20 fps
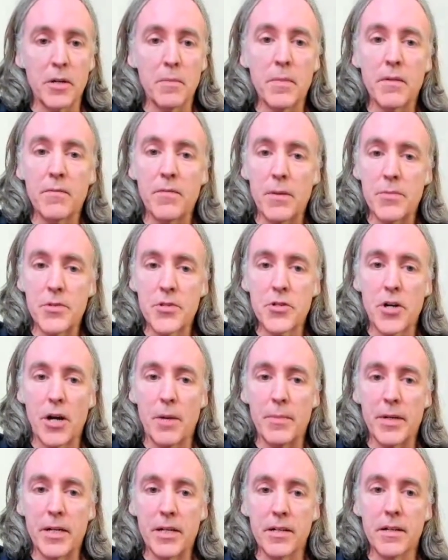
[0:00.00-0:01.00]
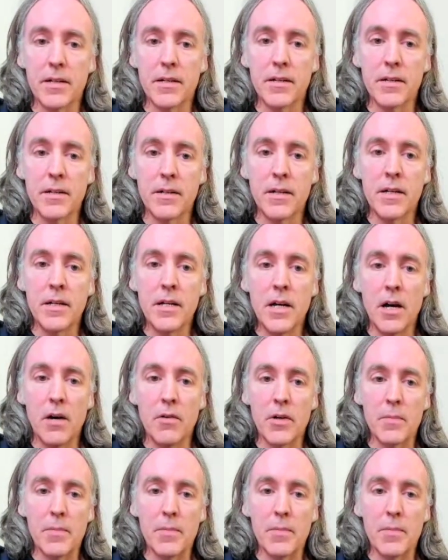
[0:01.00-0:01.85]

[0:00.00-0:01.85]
but if I'm strumming, I want